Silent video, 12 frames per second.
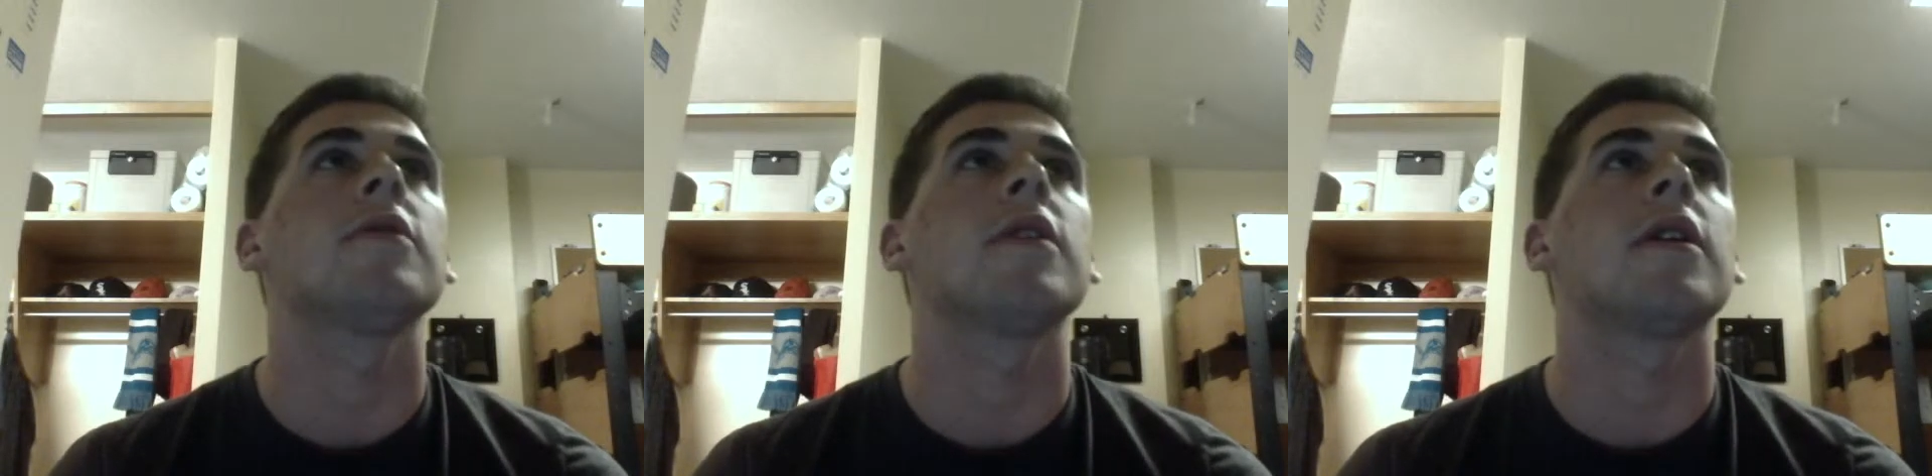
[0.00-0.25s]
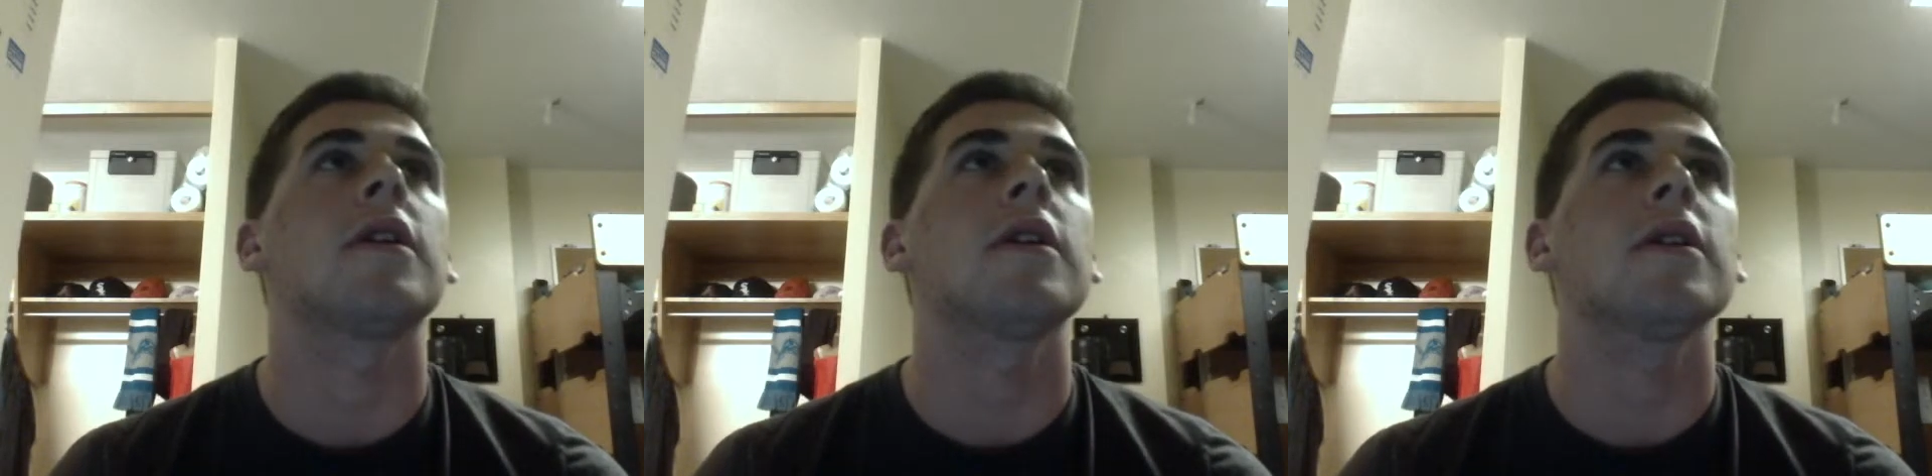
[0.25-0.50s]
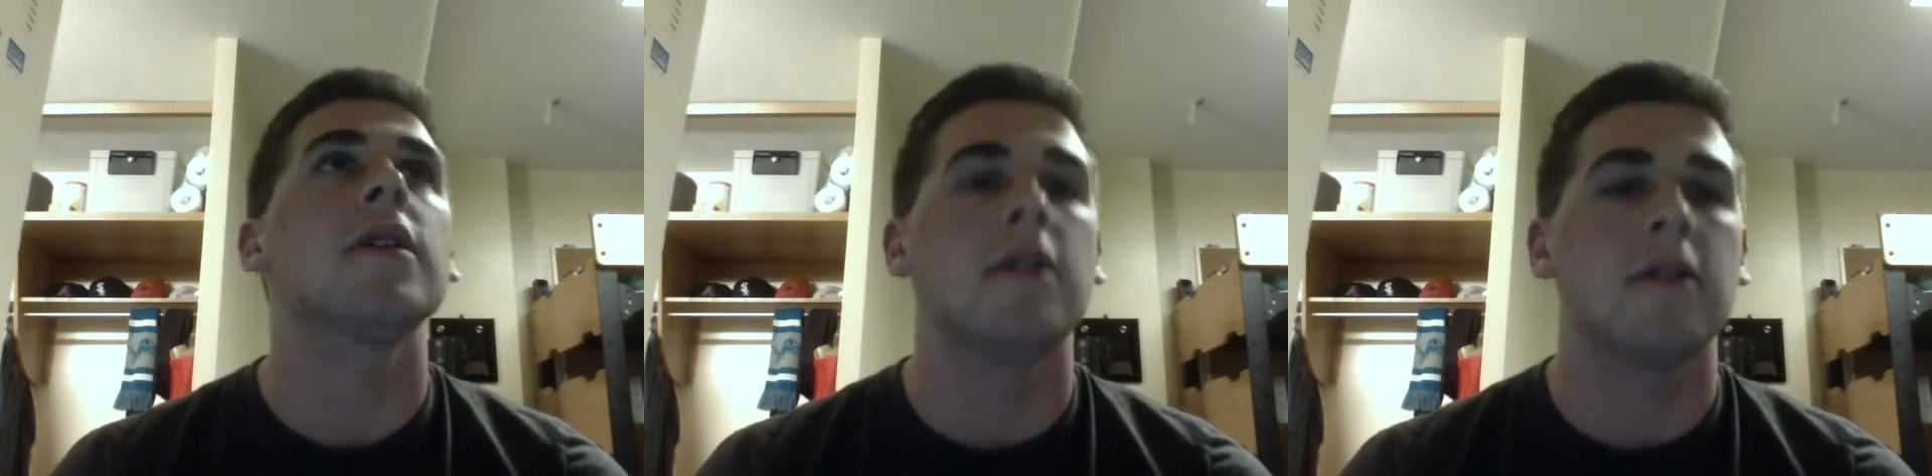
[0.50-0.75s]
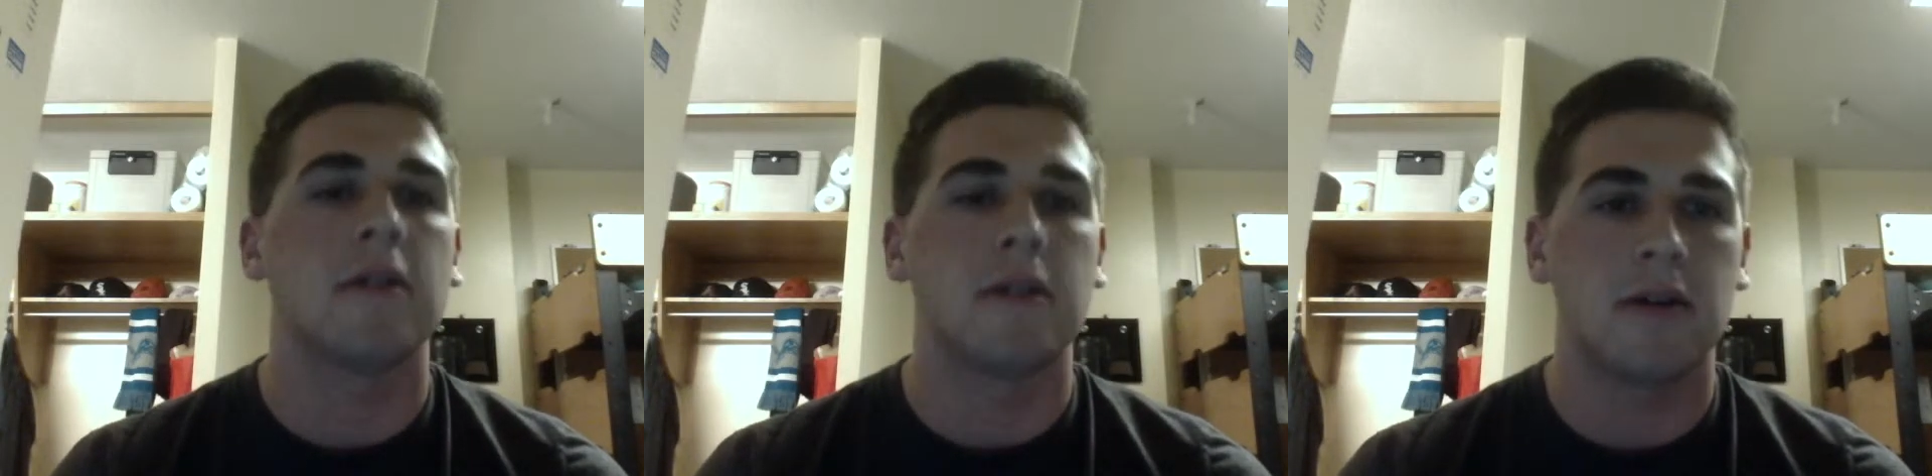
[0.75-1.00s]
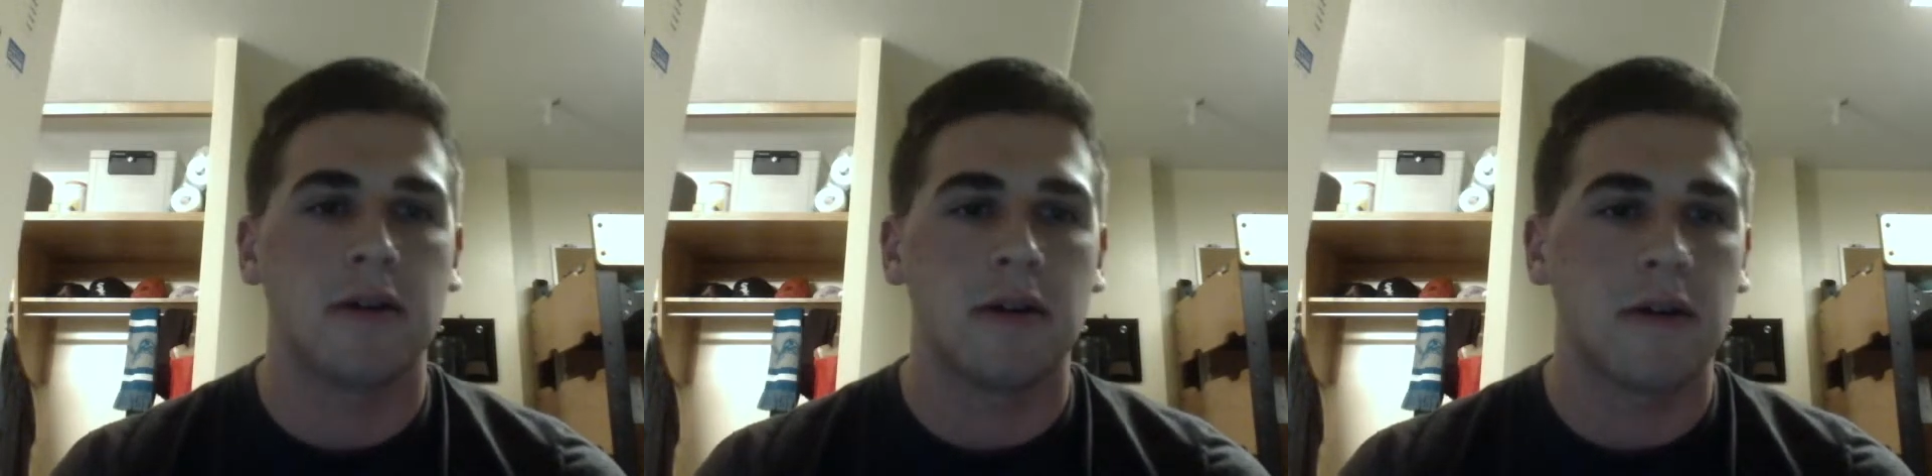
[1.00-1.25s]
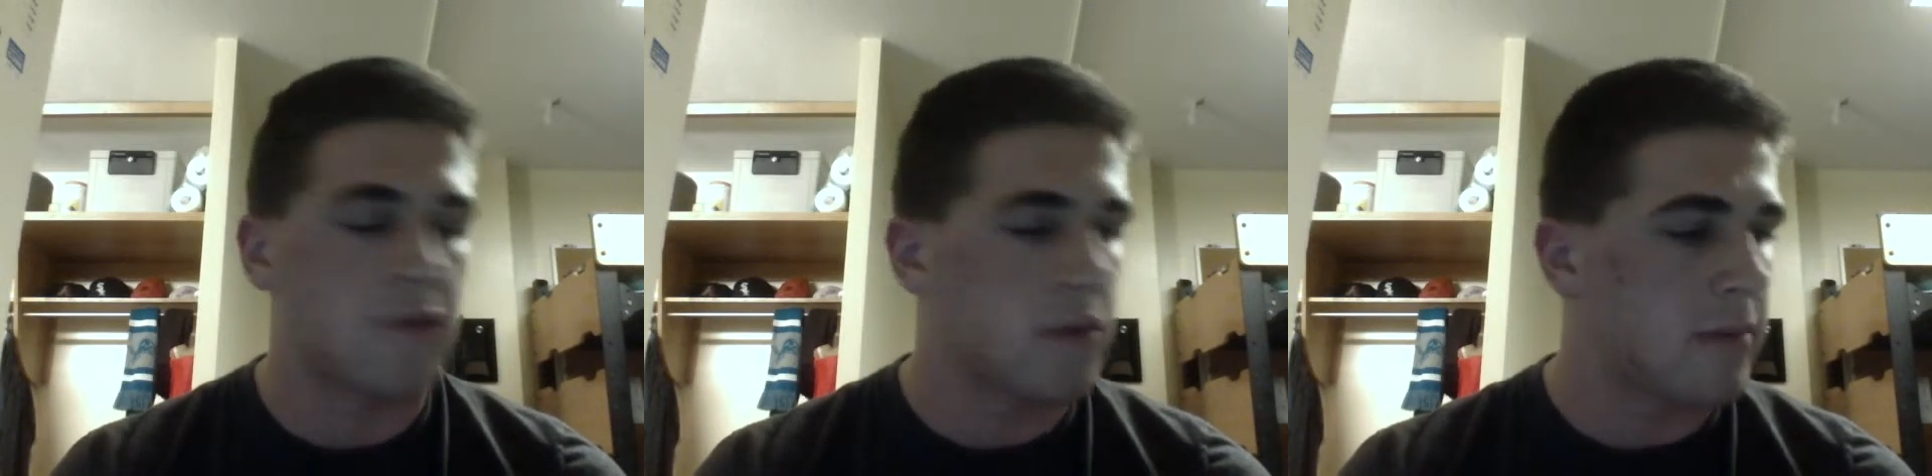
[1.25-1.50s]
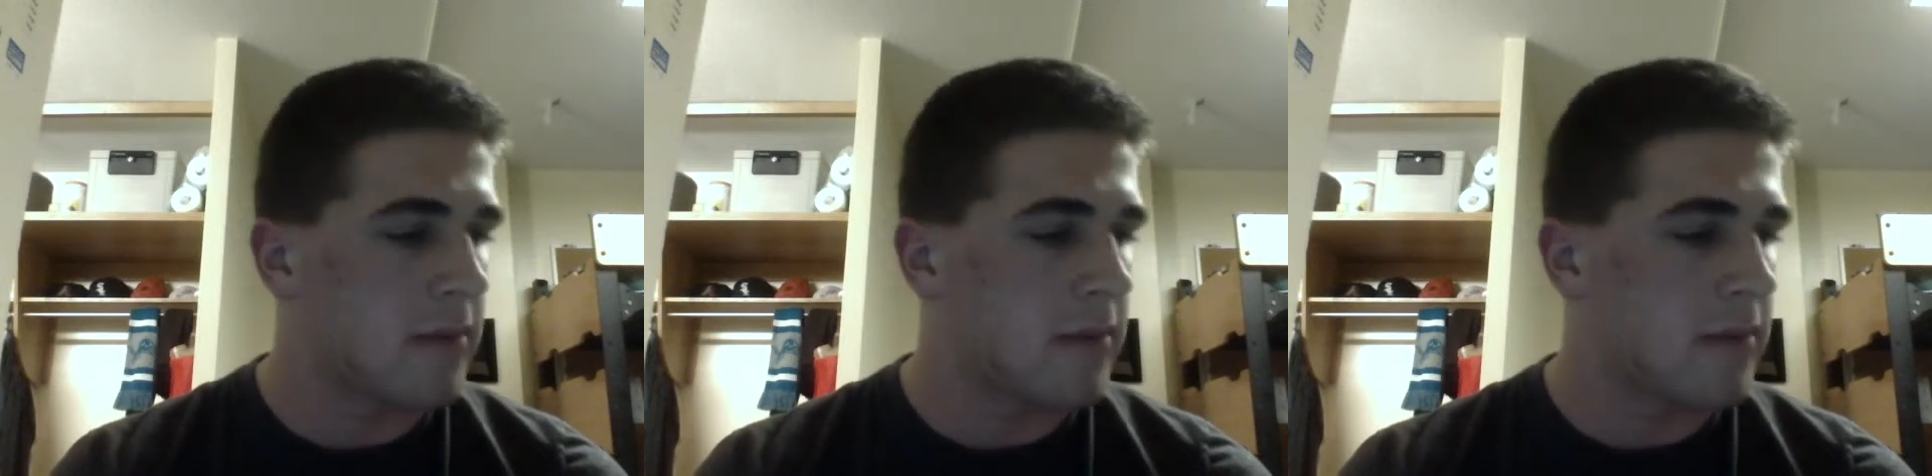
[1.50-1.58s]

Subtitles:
log for